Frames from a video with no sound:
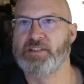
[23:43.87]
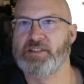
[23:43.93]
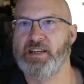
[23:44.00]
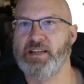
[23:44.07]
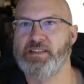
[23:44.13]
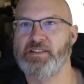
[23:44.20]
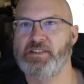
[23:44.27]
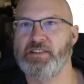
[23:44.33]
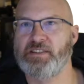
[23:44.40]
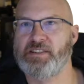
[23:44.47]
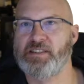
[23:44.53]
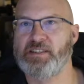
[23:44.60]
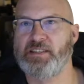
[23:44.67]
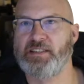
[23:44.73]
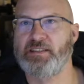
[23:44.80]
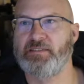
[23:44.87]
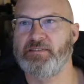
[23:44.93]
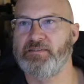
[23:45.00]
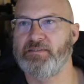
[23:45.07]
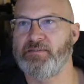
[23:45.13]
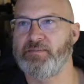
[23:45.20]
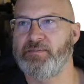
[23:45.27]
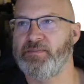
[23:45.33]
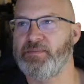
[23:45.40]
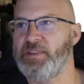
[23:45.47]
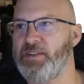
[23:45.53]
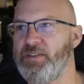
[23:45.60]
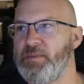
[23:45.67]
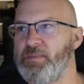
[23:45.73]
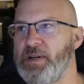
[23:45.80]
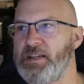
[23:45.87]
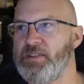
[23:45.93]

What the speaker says: As you can see, going back